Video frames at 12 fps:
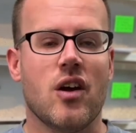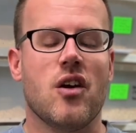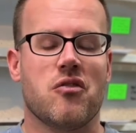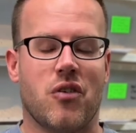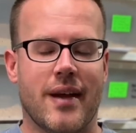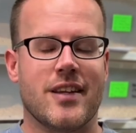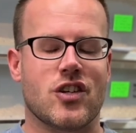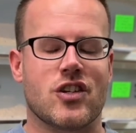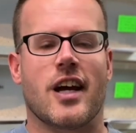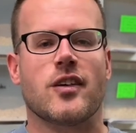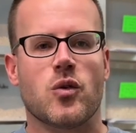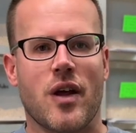For instance,
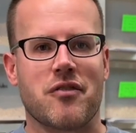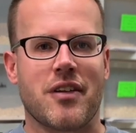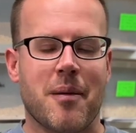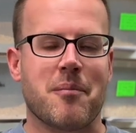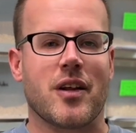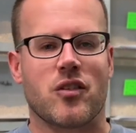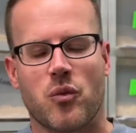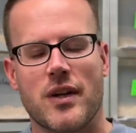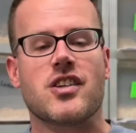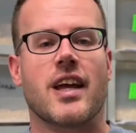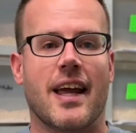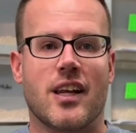I don't have them, but with
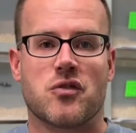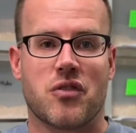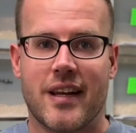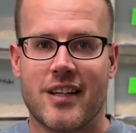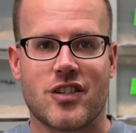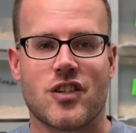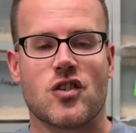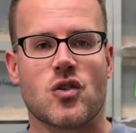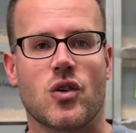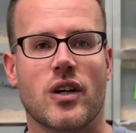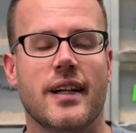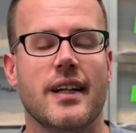scalers, for instance,
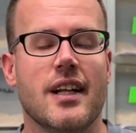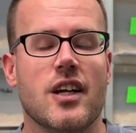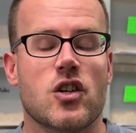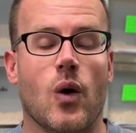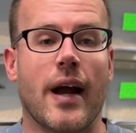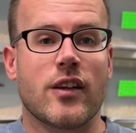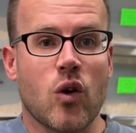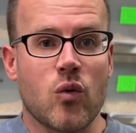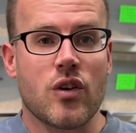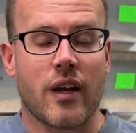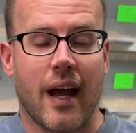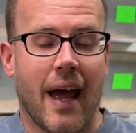or so
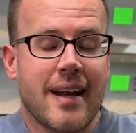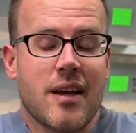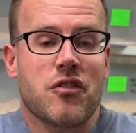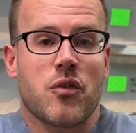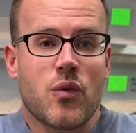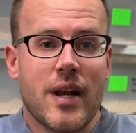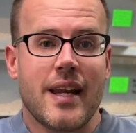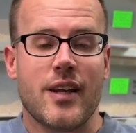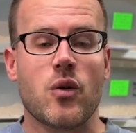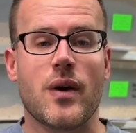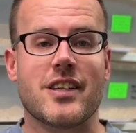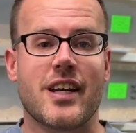I never really
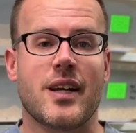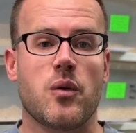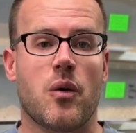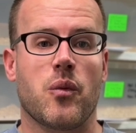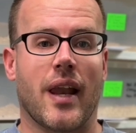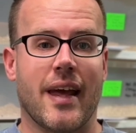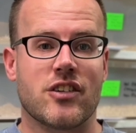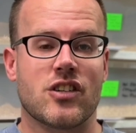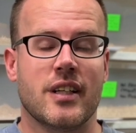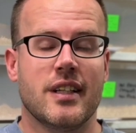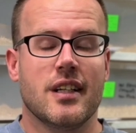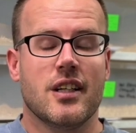know exactly what will hatch.
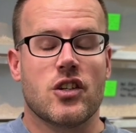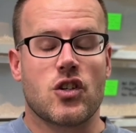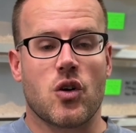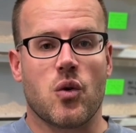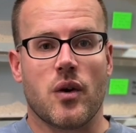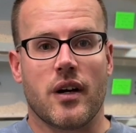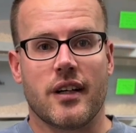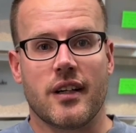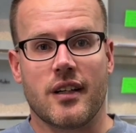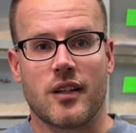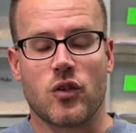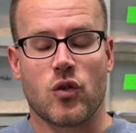So
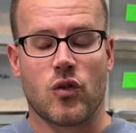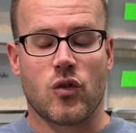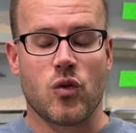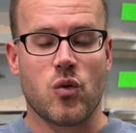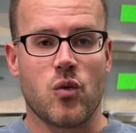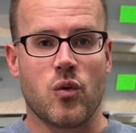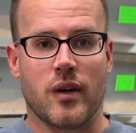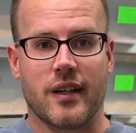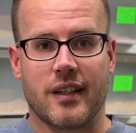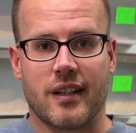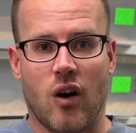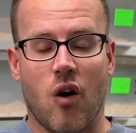to
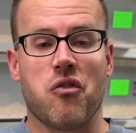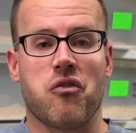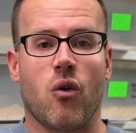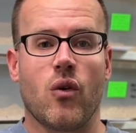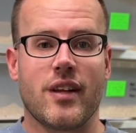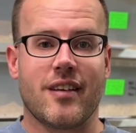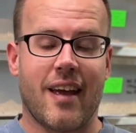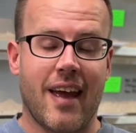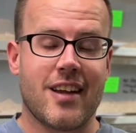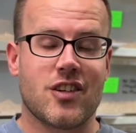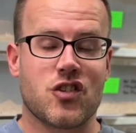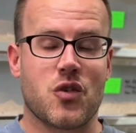avoid
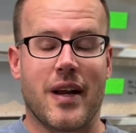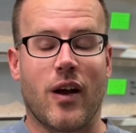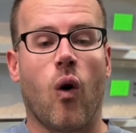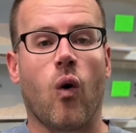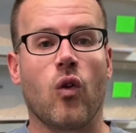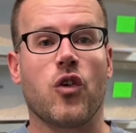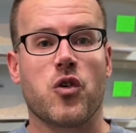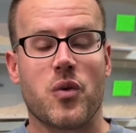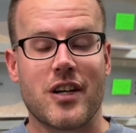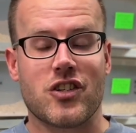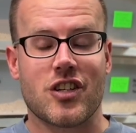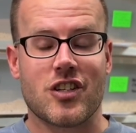answering all the
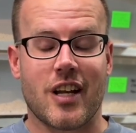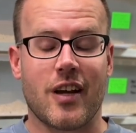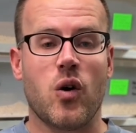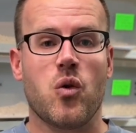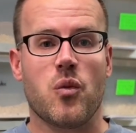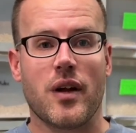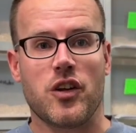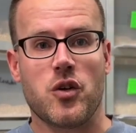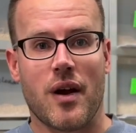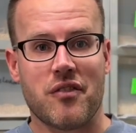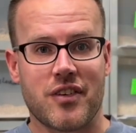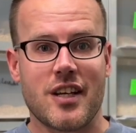questions like, oh, will you
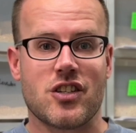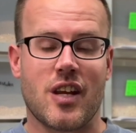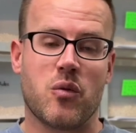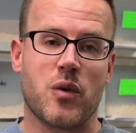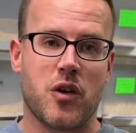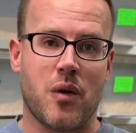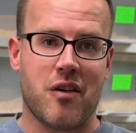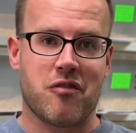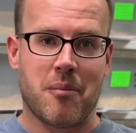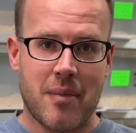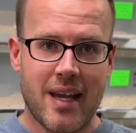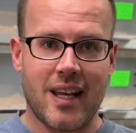have this and will you have a
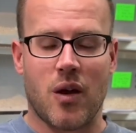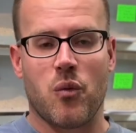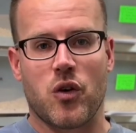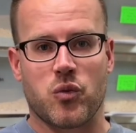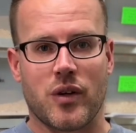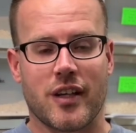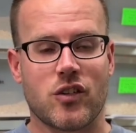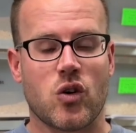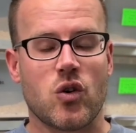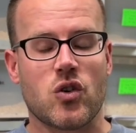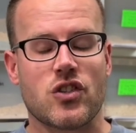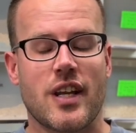male and what will it
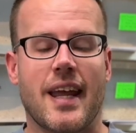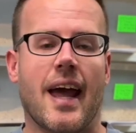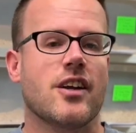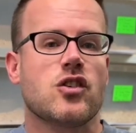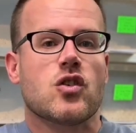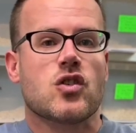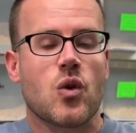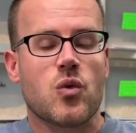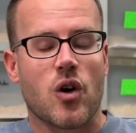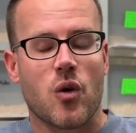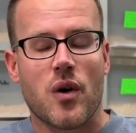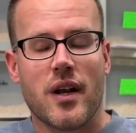cost? And yeah, I just don't
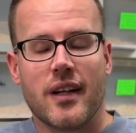know.